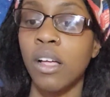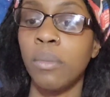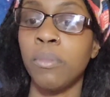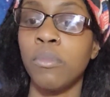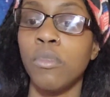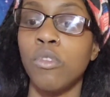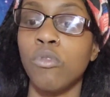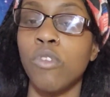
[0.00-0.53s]

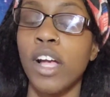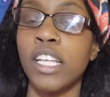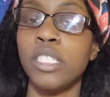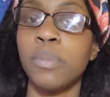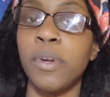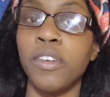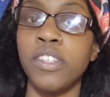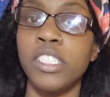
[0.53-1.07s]
um,
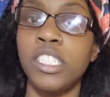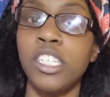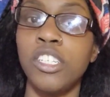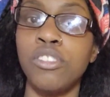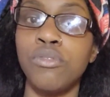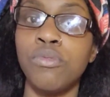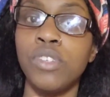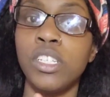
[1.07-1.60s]
raspberry
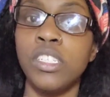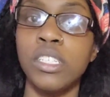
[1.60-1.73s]
tea is